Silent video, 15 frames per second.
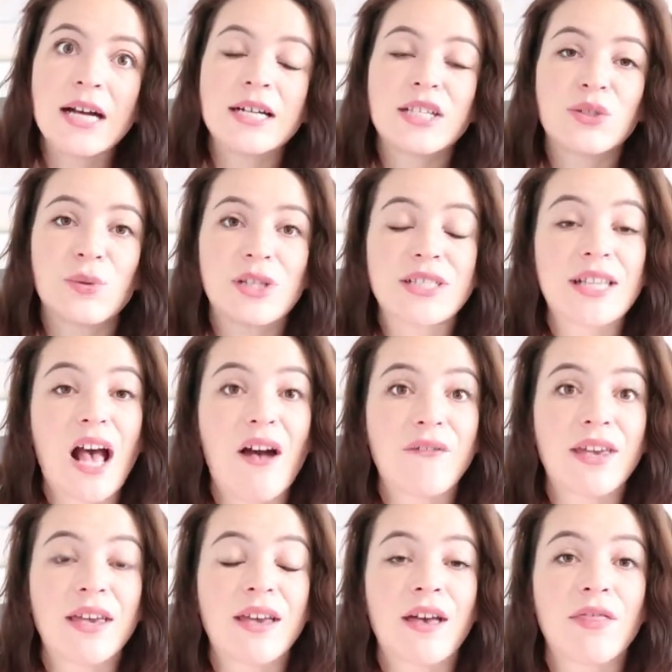as well as
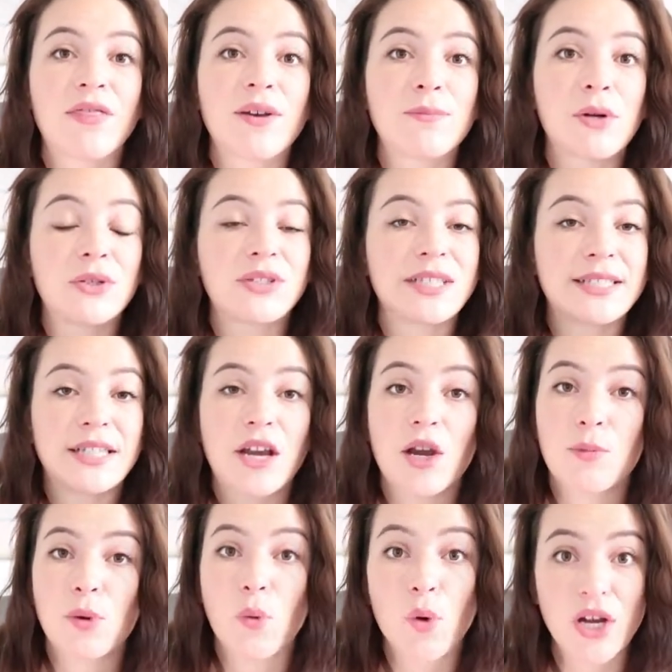having the most
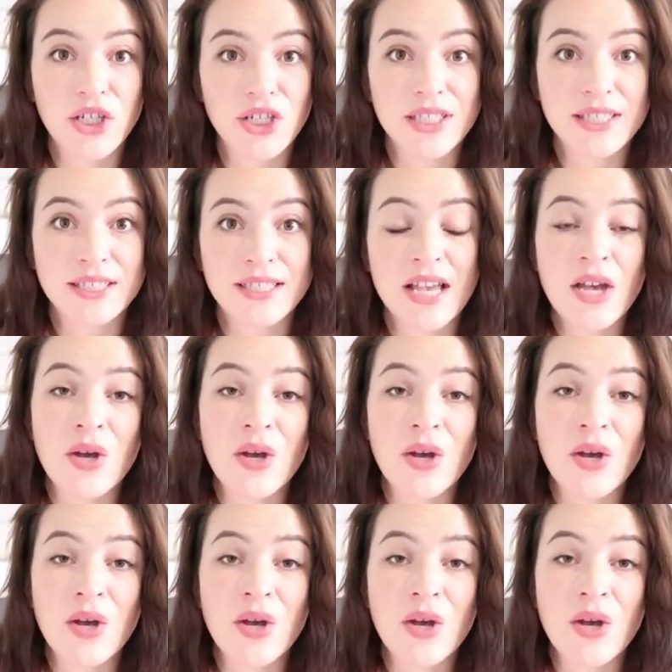desirable washes